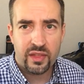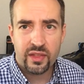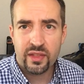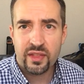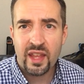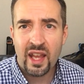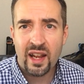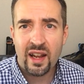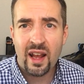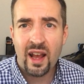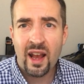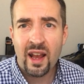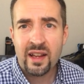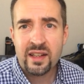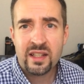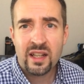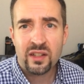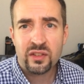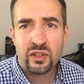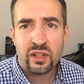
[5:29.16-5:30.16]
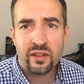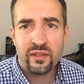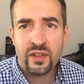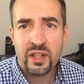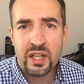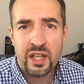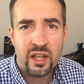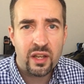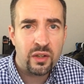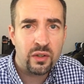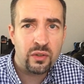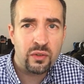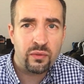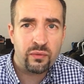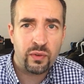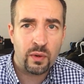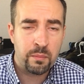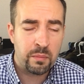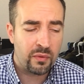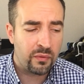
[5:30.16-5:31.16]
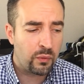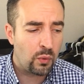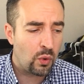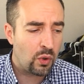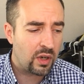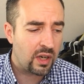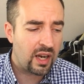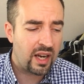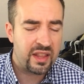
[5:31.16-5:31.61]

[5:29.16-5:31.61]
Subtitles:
that eye doctor video from before,